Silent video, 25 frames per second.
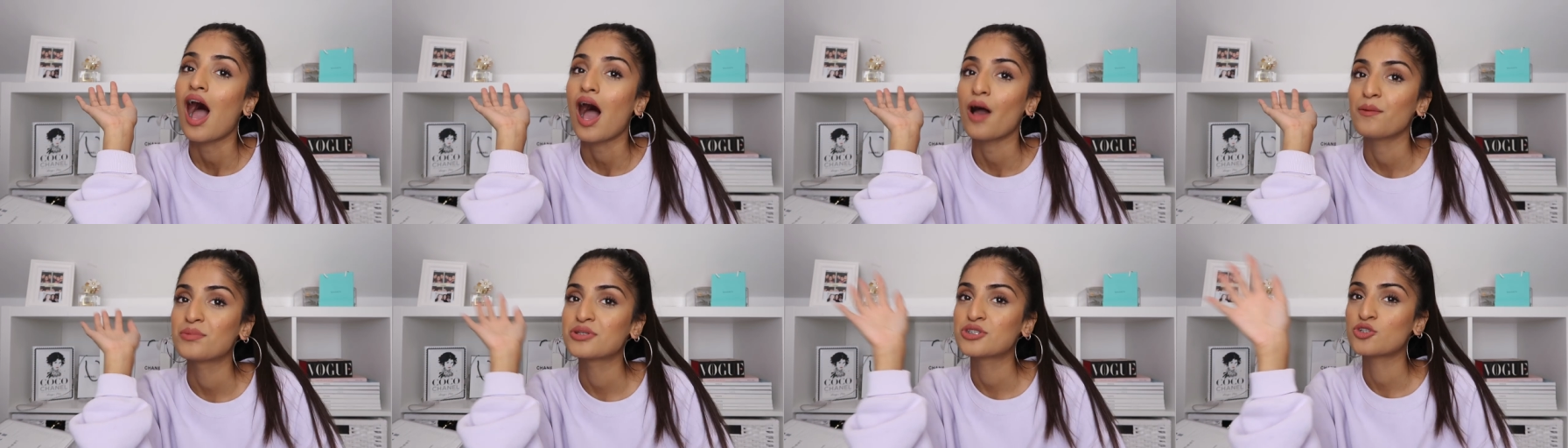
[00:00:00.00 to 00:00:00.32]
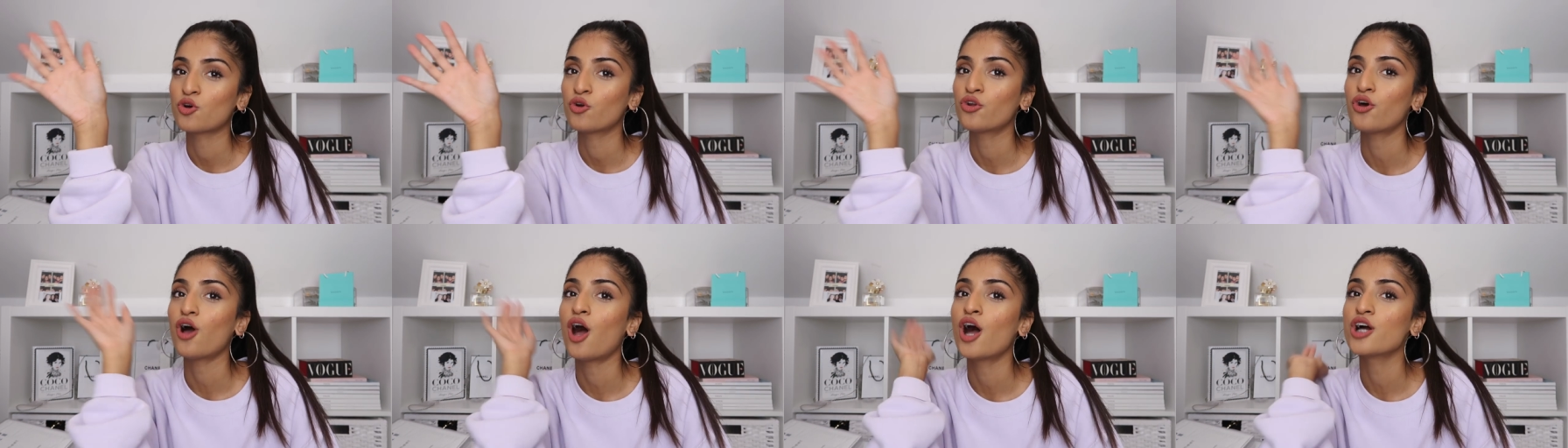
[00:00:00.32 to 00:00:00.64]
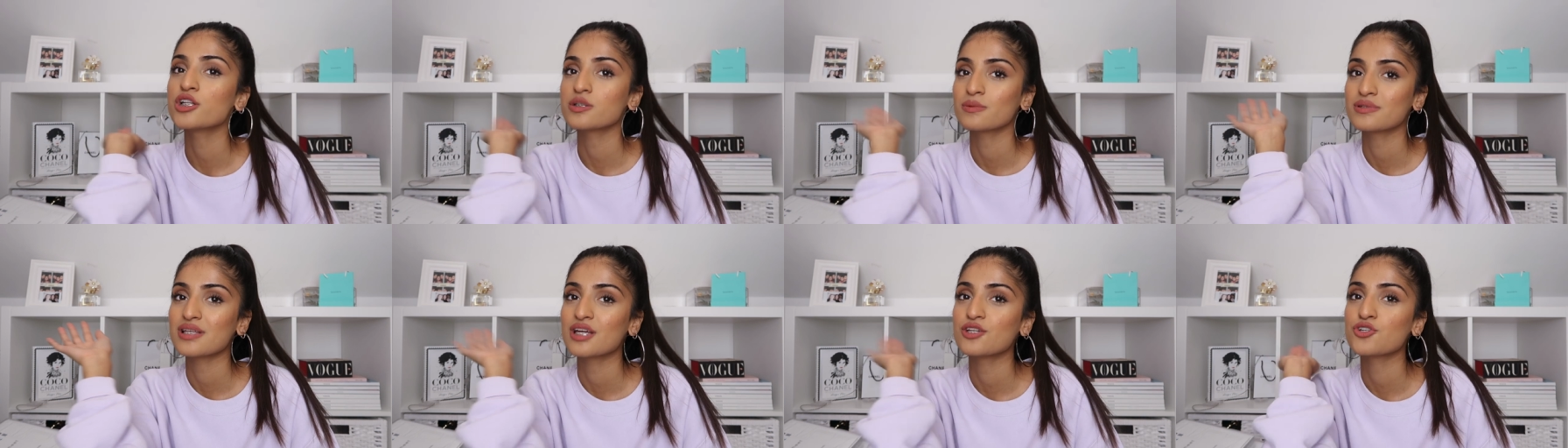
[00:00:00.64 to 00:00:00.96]
I'm still not one
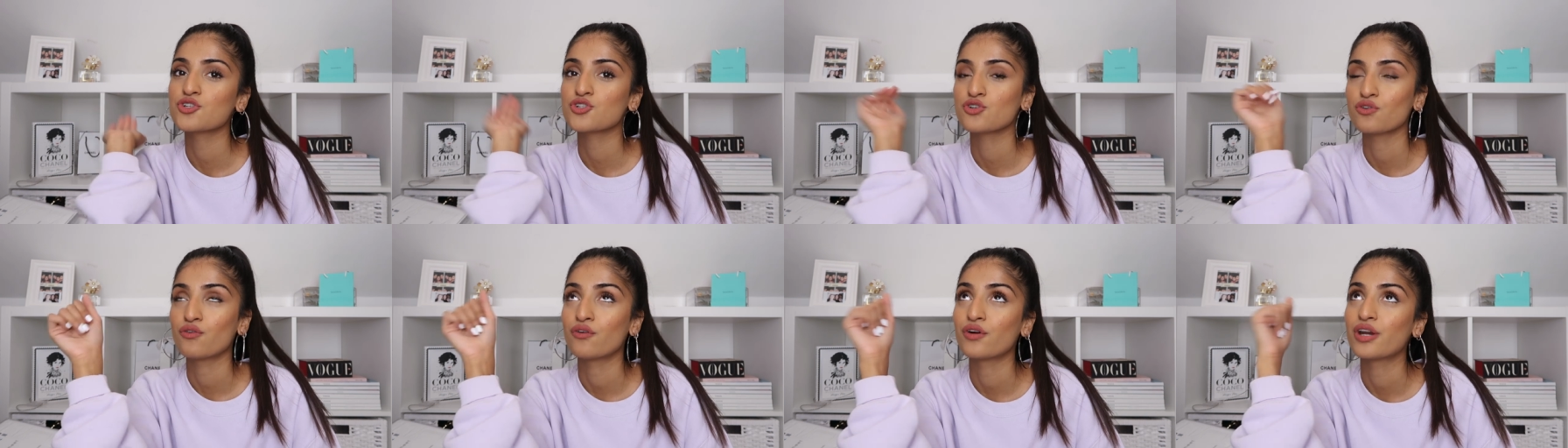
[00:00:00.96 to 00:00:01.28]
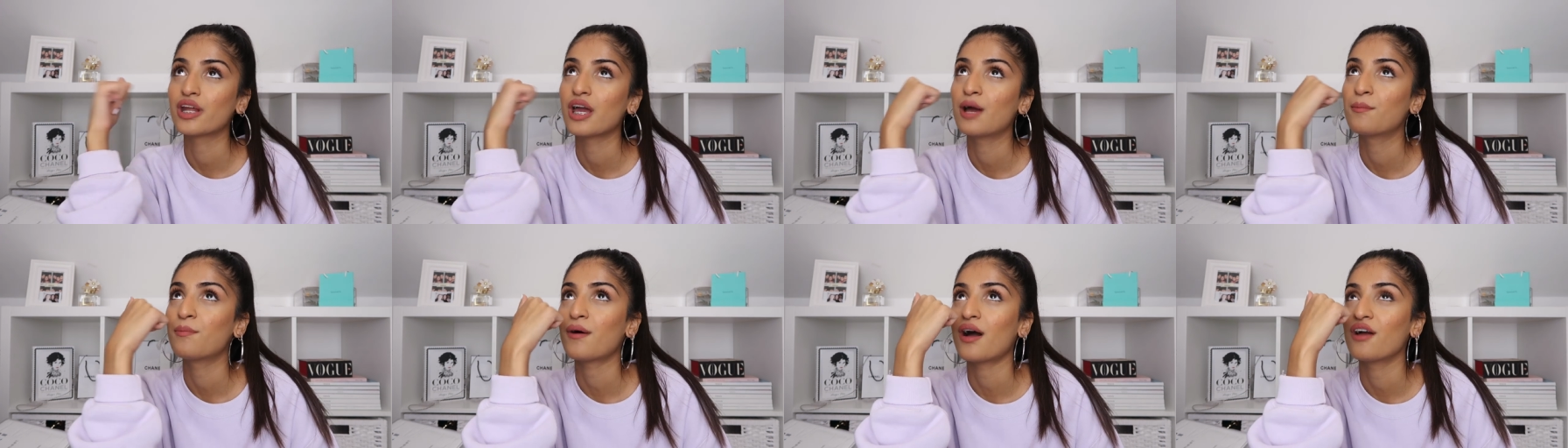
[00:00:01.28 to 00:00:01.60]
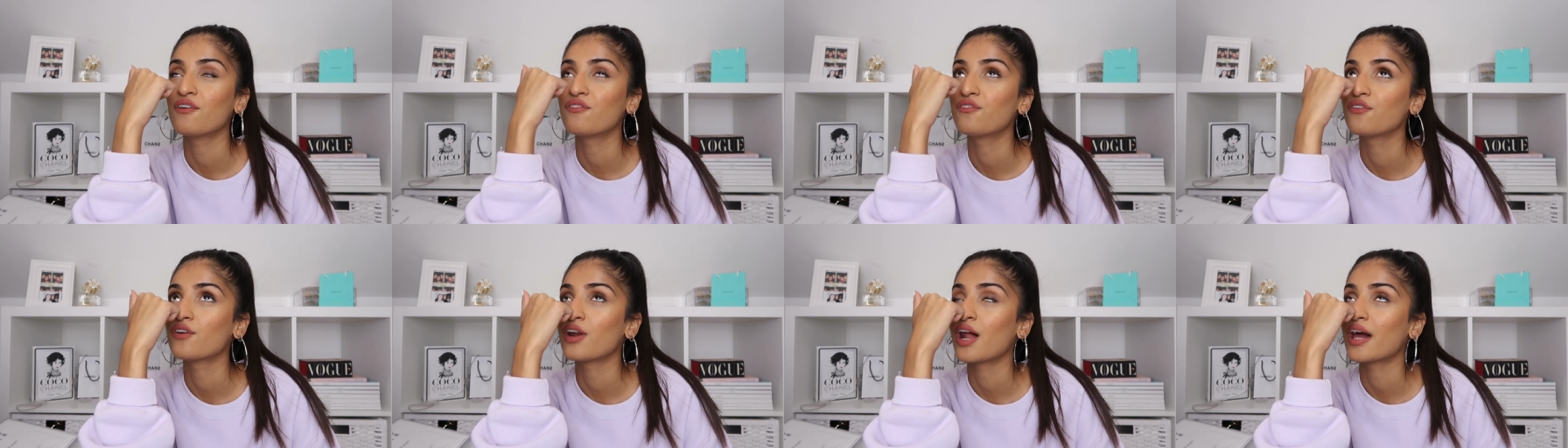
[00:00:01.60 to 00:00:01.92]
hundred percent sure on it, but
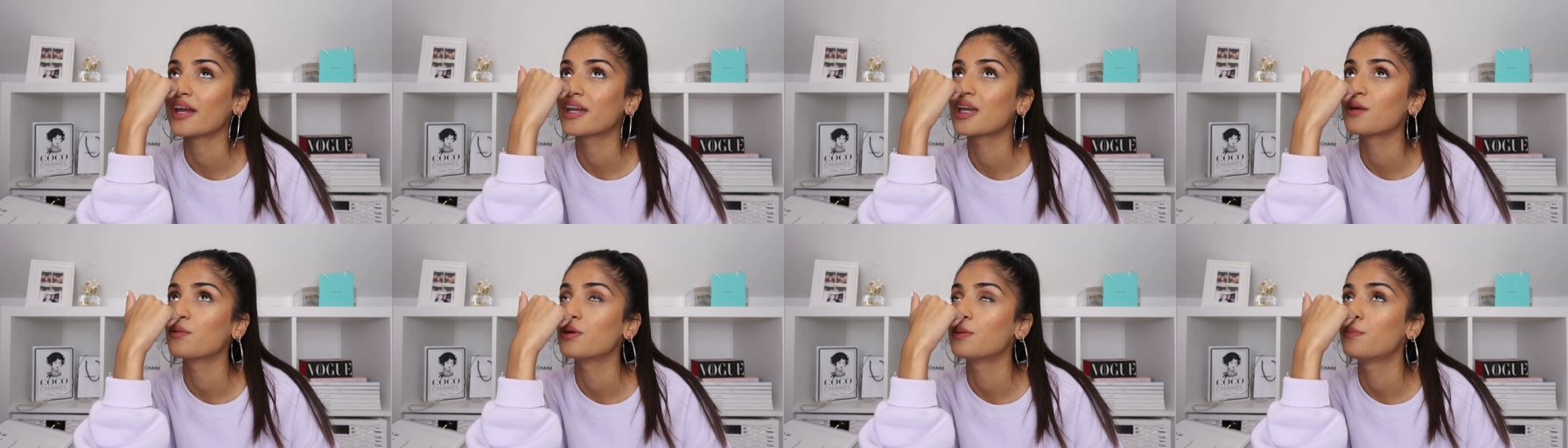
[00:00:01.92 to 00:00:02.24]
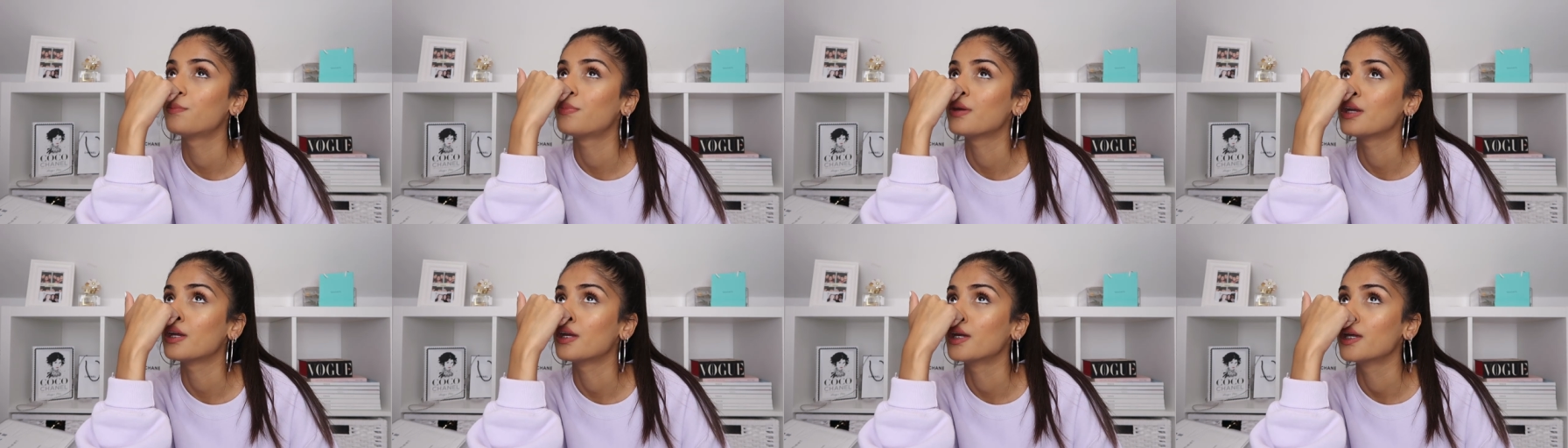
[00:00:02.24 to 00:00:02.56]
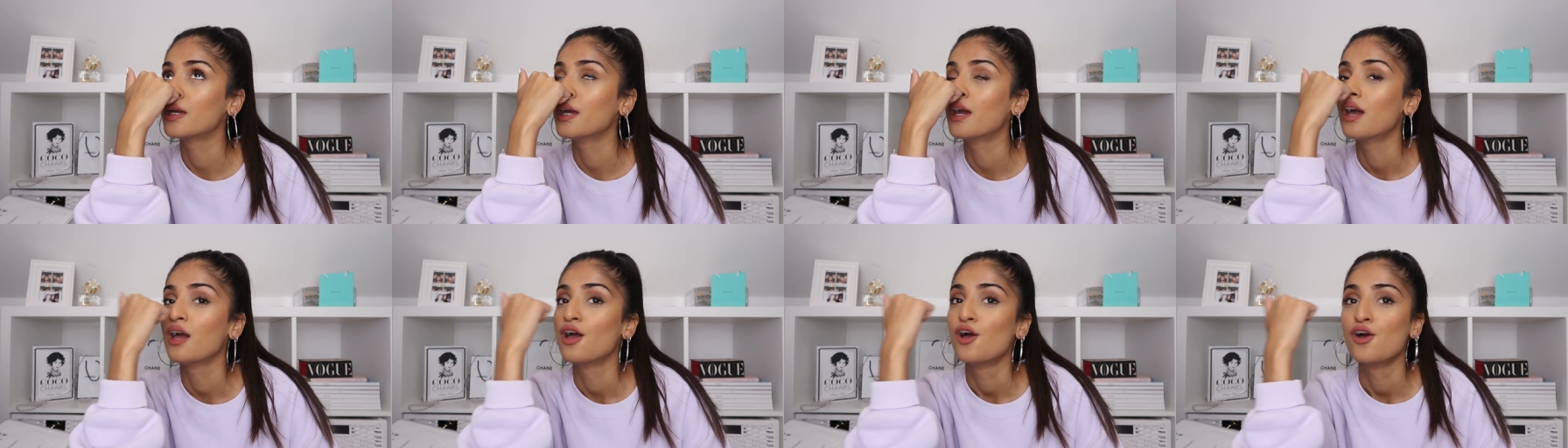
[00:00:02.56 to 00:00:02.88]
I feel like it would
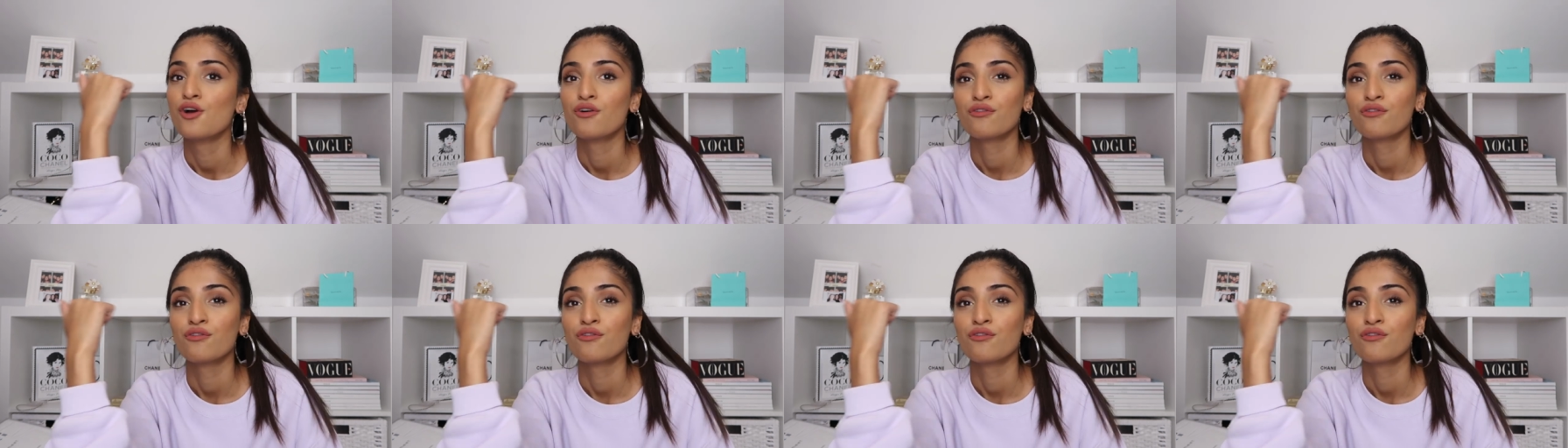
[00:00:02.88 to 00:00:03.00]
be